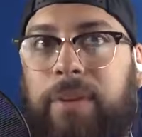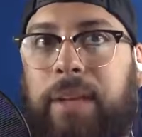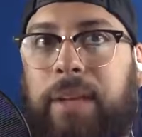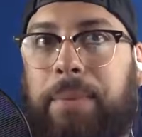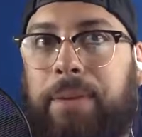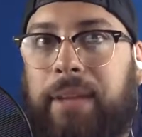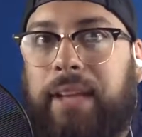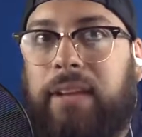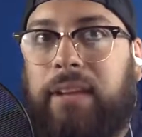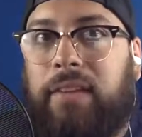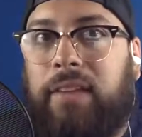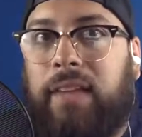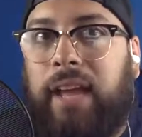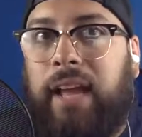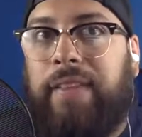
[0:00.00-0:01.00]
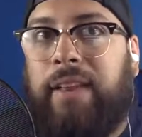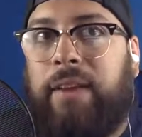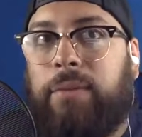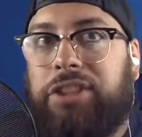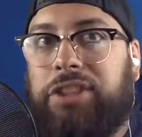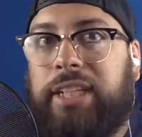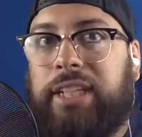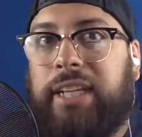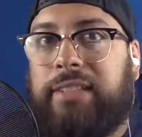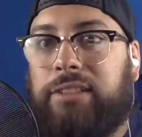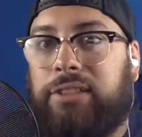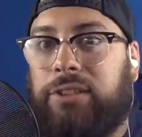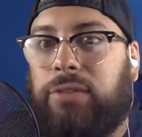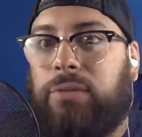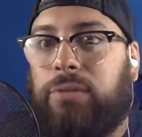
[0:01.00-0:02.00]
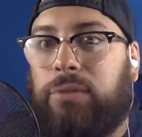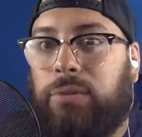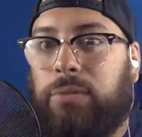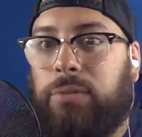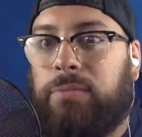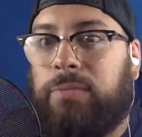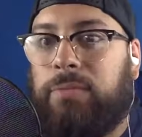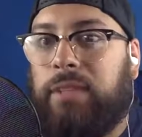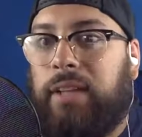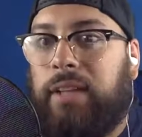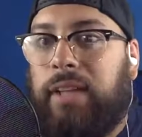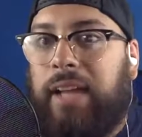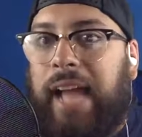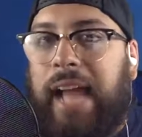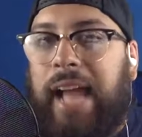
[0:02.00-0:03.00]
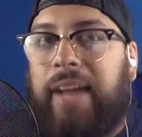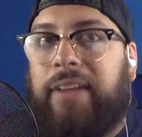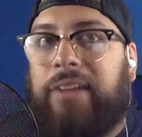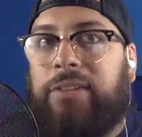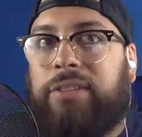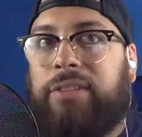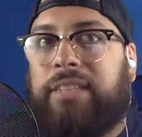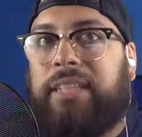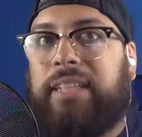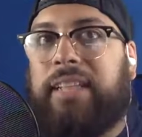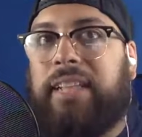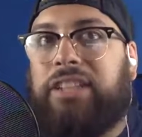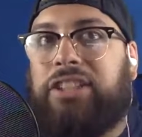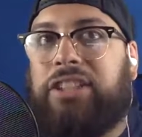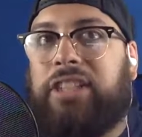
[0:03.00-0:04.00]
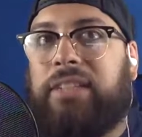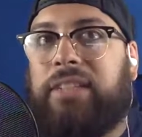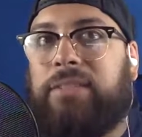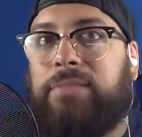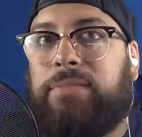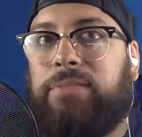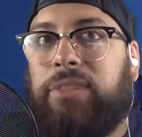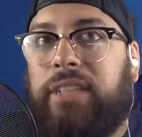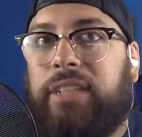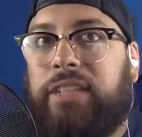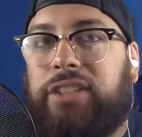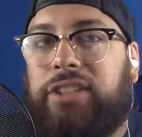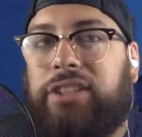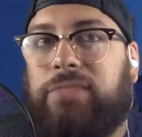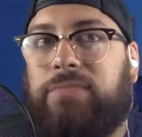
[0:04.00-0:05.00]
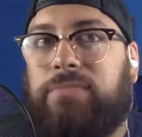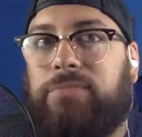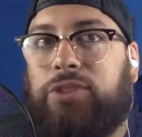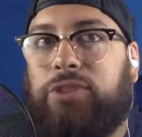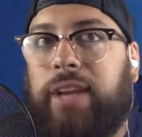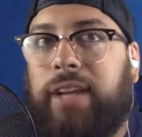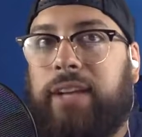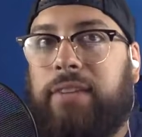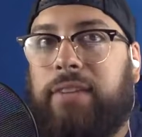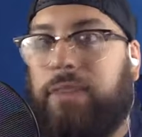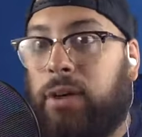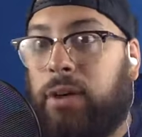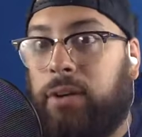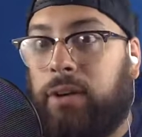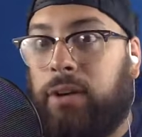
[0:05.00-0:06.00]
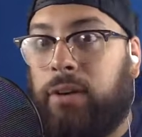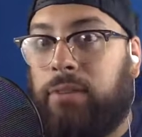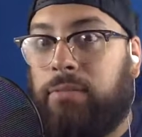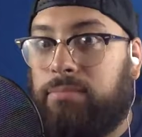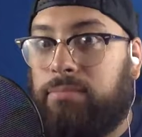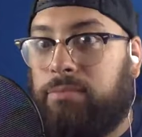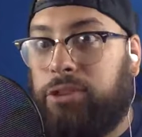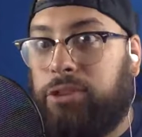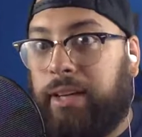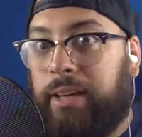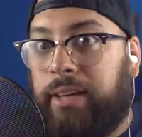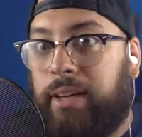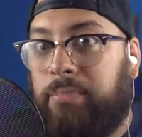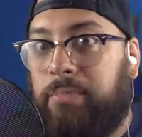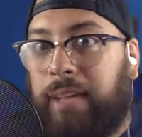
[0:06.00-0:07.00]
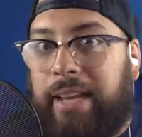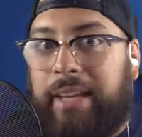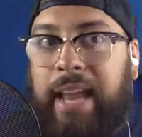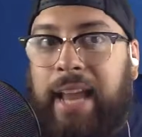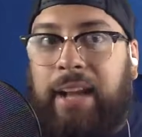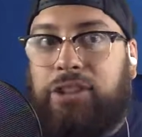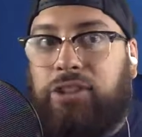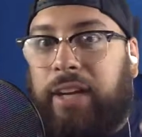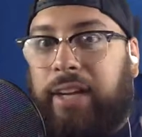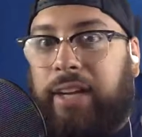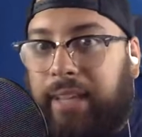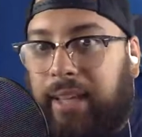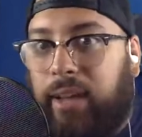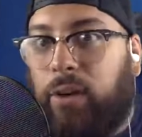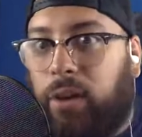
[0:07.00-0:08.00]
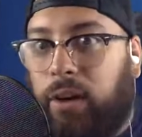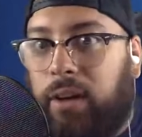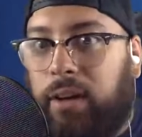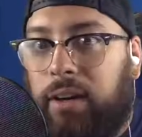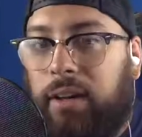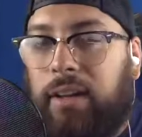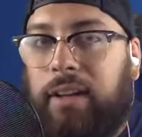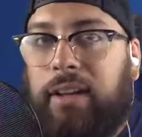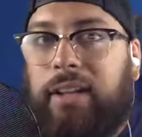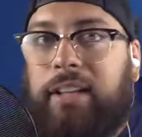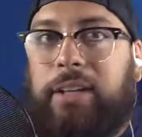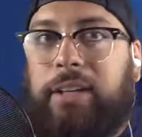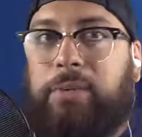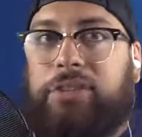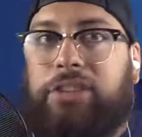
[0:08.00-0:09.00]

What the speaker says: they played on that, and then when she gets into the room, and you see that she's really just trying to fuck with her straight up and not try to kill her, it was